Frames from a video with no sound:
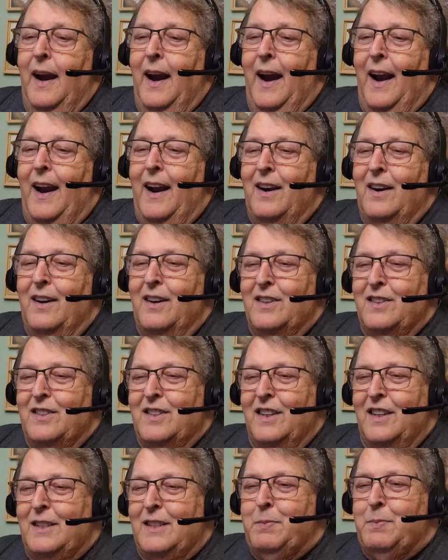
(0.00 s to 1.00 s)
There's
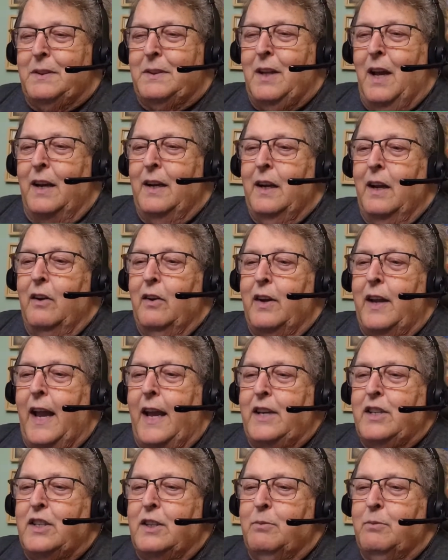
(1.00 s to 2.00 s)
Elizabeth on
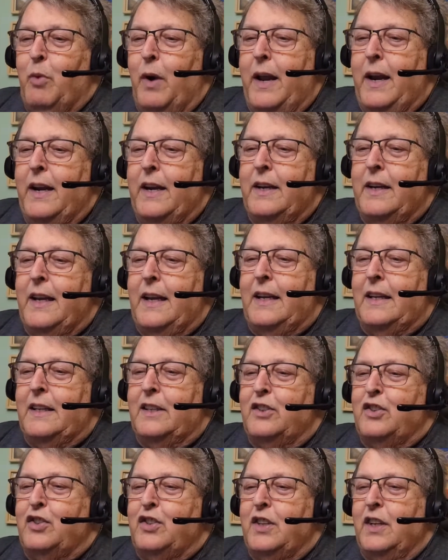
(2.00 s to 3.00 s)
location. Buenos
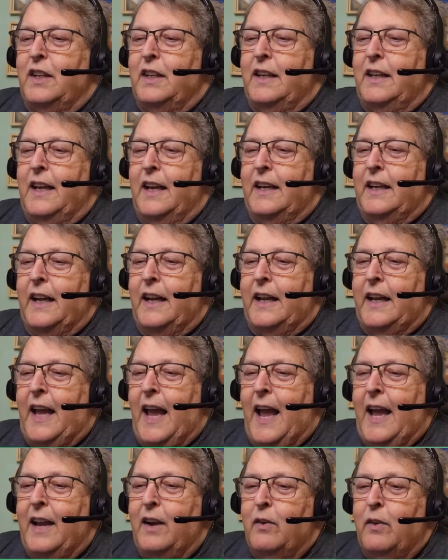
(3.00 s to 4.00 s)
dias, Chillie and the
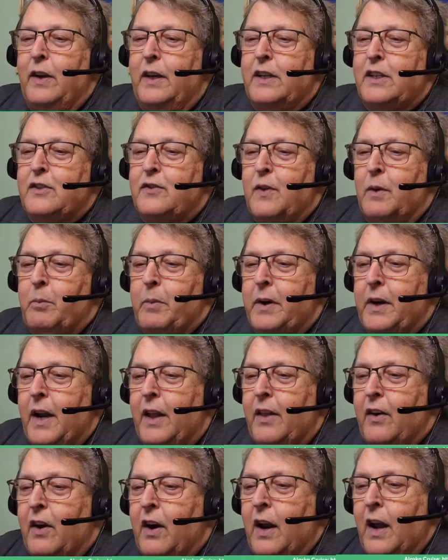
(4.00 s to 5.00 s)
gang greet us from
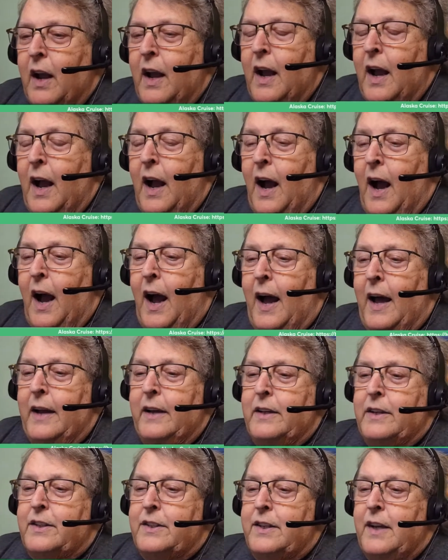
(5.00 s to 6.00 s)
another hot
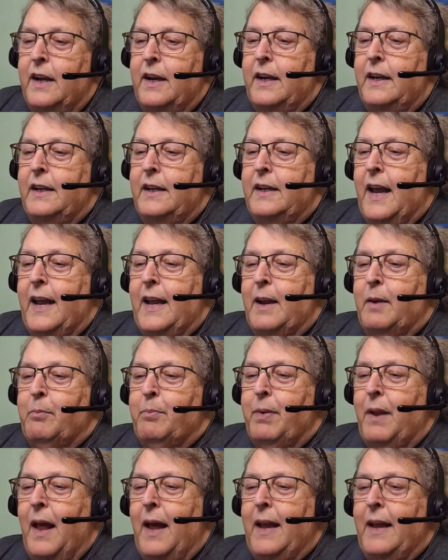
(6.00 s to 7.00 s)
and sunny day in
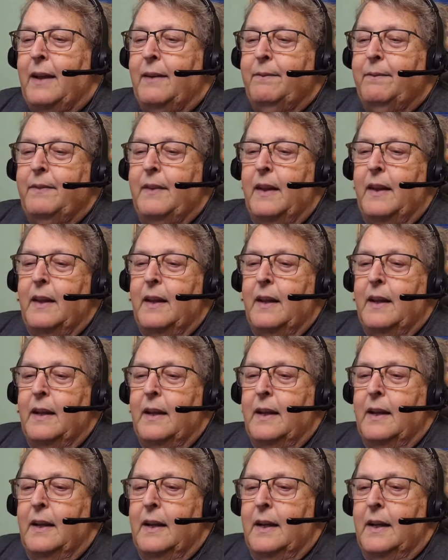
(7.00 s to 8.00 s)
Playa.
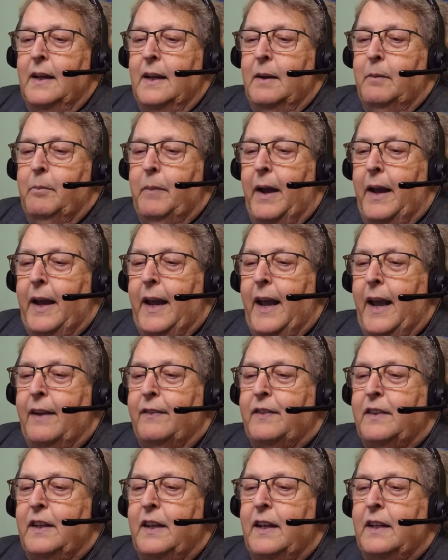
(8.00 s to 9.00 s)
May
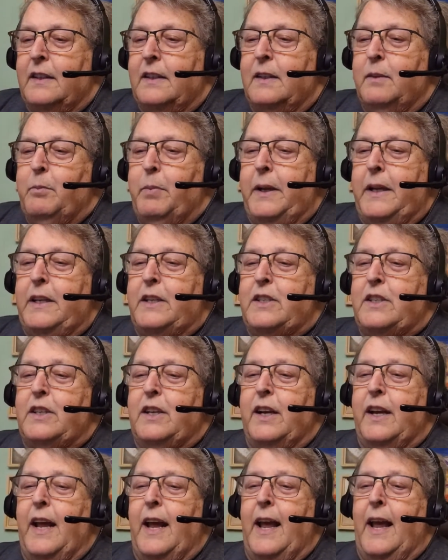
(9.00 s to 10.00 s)
have to hit the beach
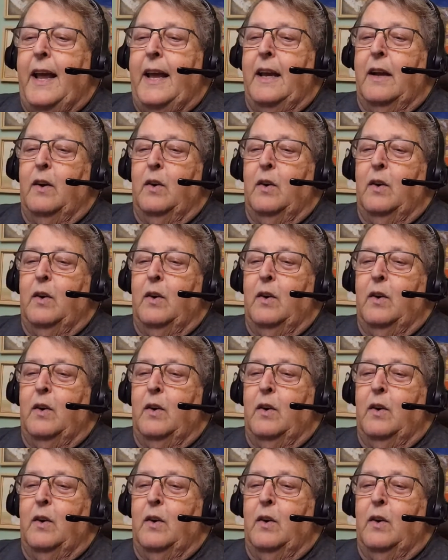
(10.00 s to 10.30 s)
today.